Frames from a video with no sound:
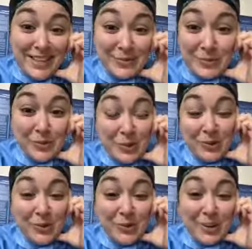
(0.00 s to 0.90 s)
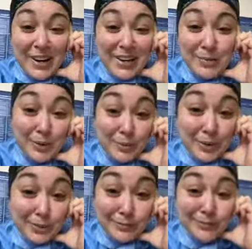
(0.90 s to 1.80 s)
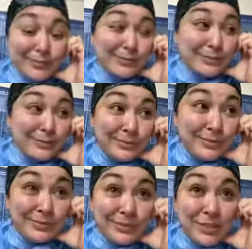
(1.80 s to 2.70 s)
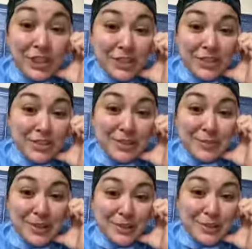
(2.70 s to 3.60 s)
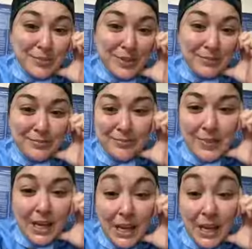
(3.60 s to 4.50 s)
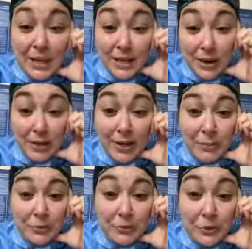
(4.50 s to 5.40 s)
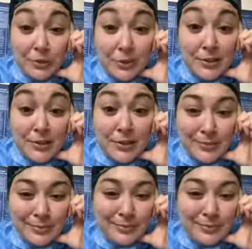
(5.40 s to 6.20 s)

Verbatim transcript: just put me on hold or hang up on me. Tried talking to management. Now I got moved units.